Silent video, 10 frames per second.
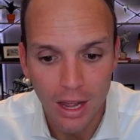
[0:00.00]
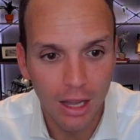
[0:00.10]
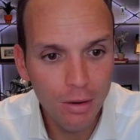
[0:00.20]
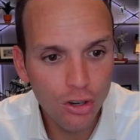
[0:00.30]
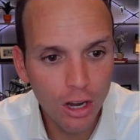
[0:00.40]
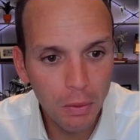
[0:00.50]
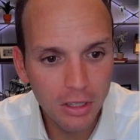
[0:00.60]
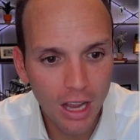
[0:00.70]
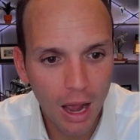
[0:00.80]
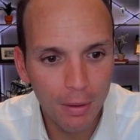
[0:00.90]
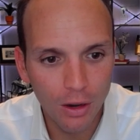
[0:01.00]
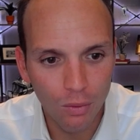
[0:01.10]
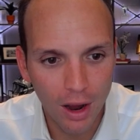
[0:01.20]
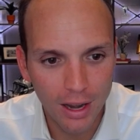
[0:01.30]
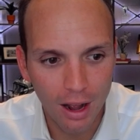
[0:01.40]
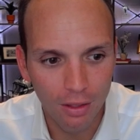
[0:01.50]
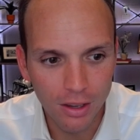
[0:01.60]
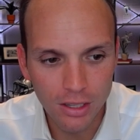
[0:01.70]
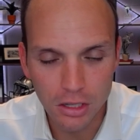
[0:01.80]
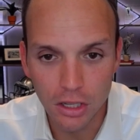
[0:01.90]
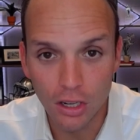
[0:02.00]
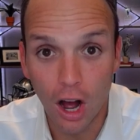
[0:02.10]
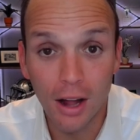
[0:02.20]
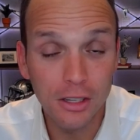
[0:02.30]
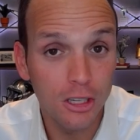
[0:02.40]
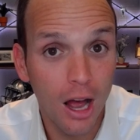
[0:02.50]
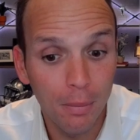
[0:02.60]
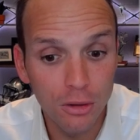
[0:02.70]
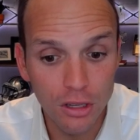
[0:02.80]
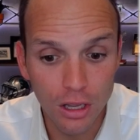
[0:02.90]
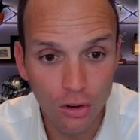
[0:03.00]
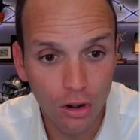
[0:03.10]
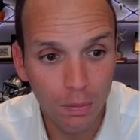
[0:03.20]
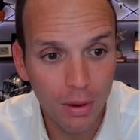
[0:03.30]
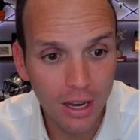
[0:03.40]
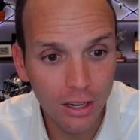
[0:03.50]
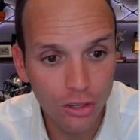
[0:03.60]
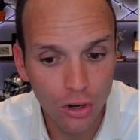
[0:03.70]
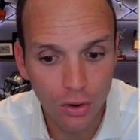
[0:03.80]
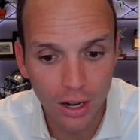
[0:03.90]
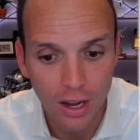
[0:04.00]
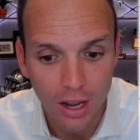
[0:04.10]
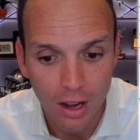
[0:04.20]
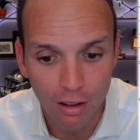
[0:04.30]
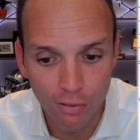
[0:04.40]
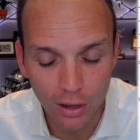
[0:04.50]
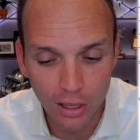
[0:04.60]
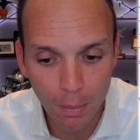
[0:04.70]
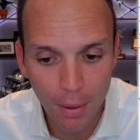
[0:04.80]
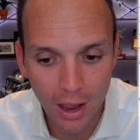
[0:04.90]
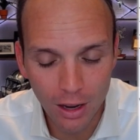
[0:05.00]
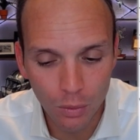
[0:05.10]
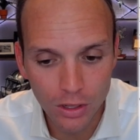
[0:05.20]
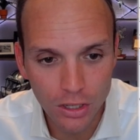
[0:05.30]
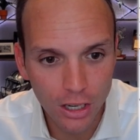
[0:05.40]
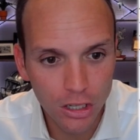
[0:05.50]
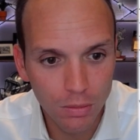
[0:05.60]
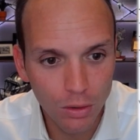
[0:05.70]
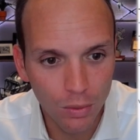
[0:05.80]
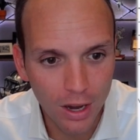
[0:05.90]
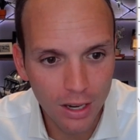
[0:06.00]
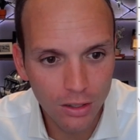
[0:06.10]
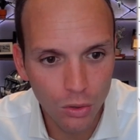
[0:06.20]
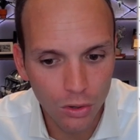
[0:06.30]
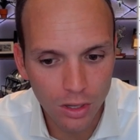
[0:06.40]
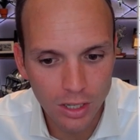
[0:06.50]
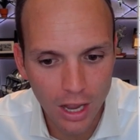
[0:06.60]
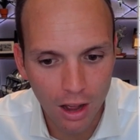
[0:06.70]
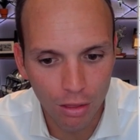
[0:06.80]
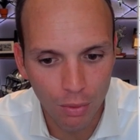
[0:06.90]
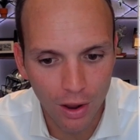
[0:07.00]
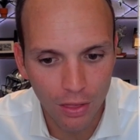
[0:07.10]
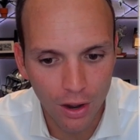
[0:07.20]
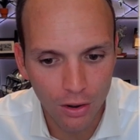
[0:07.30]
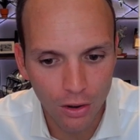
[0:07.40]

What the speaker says: Let me show you what's happening right now. This is the ensembles of the European showing Philippe and what's yet to be Rina toward the south right there.